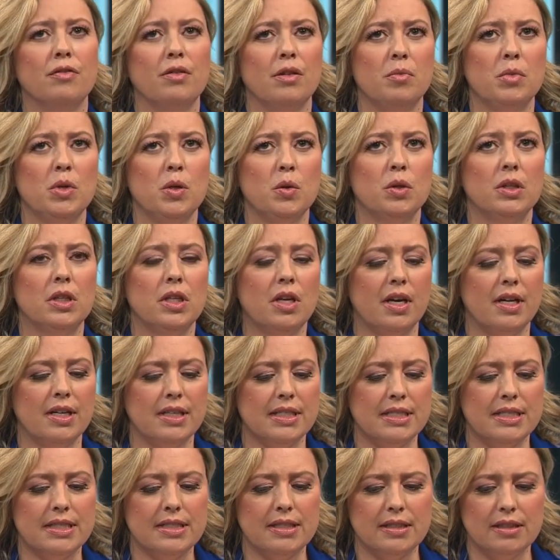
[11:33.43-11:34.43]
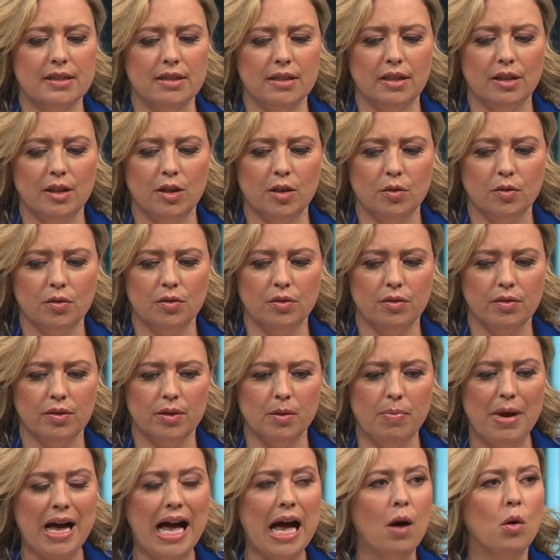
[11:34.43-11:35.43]
from you a lot is,
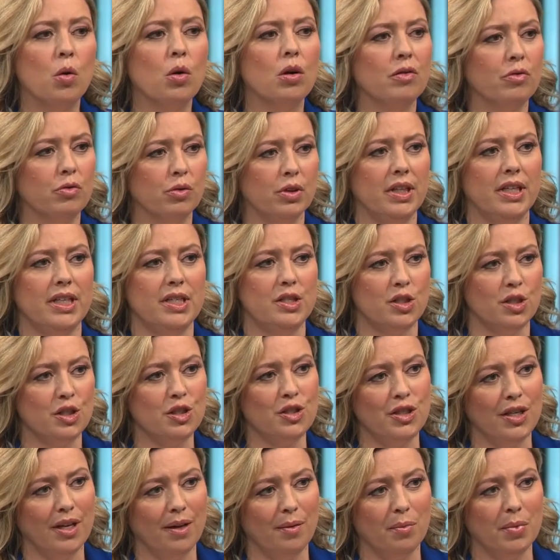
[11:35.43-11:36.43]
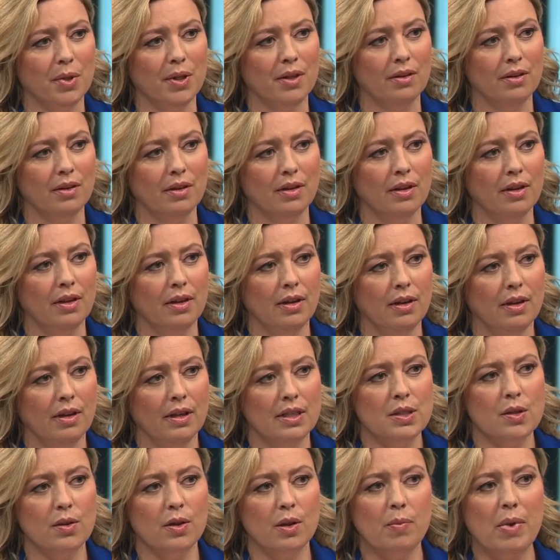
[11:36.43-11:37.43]
the power of relationship.
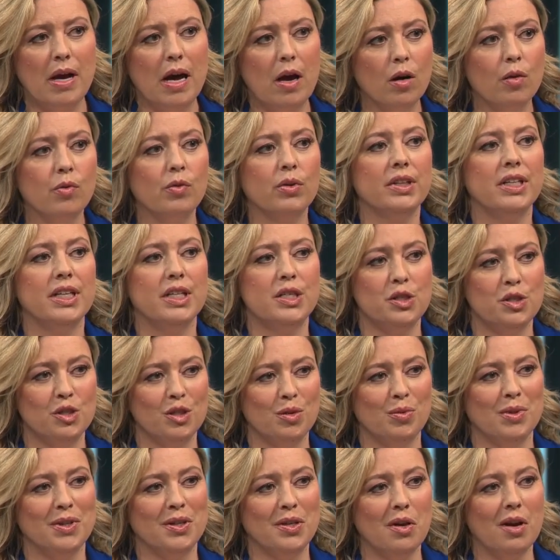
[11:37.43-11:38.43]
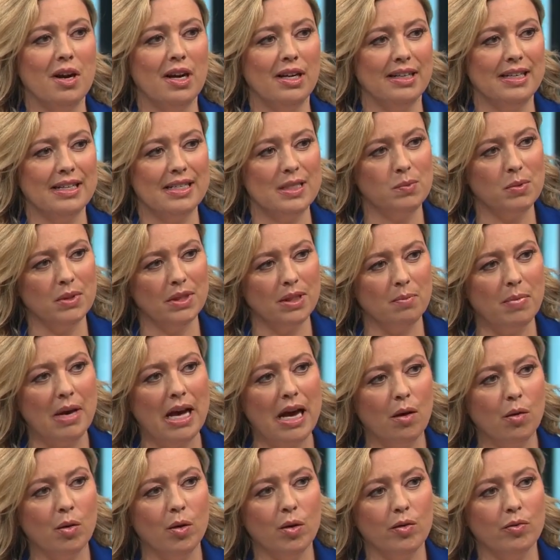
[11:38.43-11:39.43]
So the power of relationship with God, yes, but the
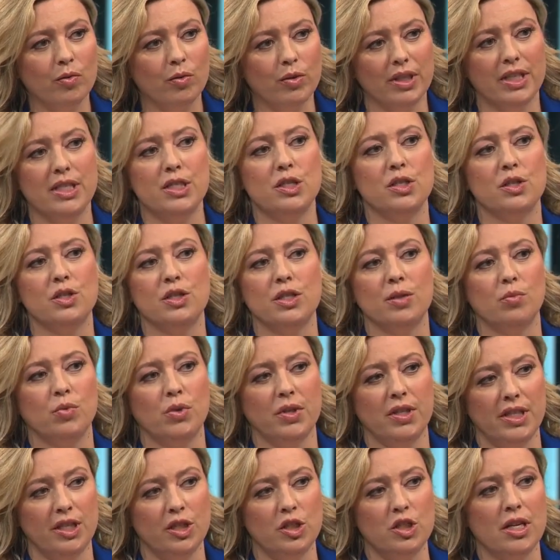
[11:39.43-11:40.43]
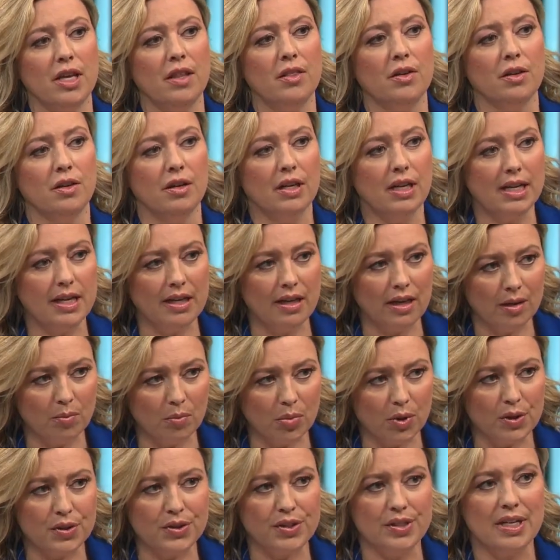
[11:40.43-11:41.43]
power of relationship with each other. A young
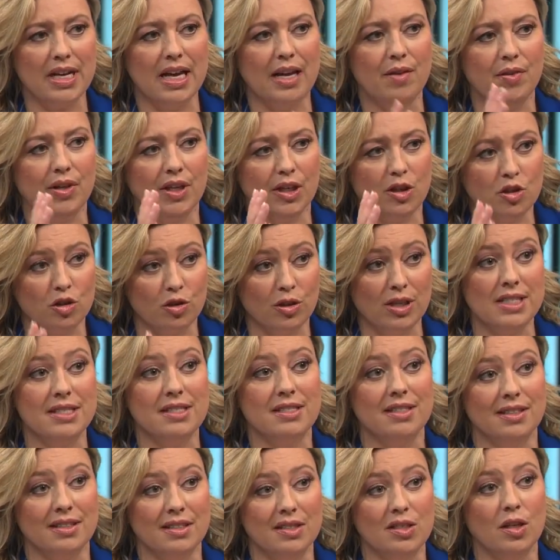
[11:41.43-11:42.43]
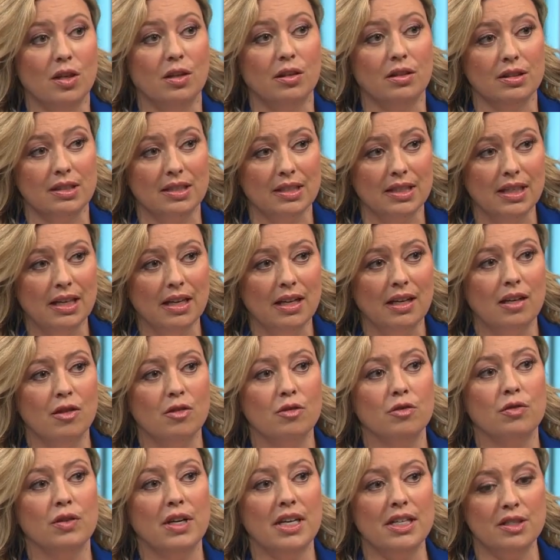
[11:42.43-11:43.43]
person having a trusted adult,
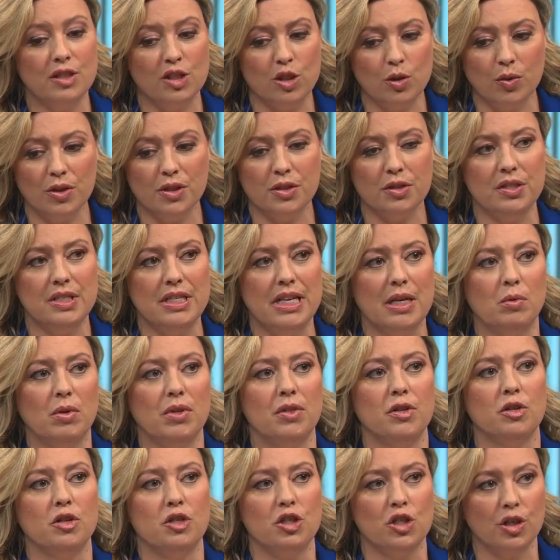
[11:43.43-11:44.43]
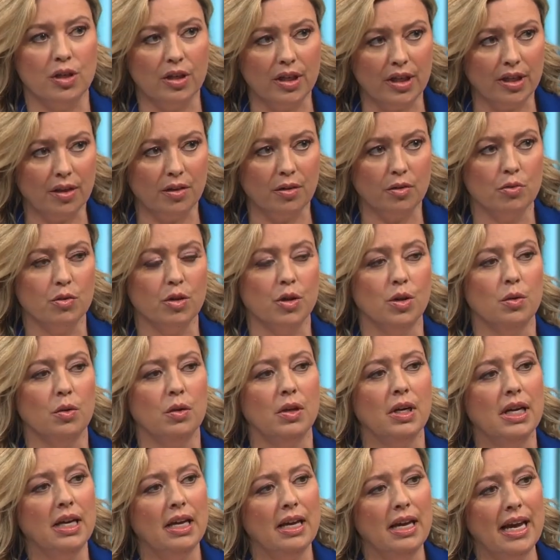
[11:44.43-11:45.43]
friends who understand what they're journeying
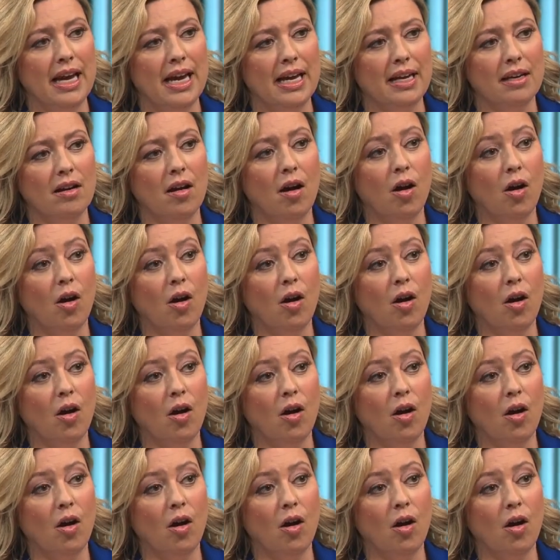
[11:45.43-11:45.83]
through, and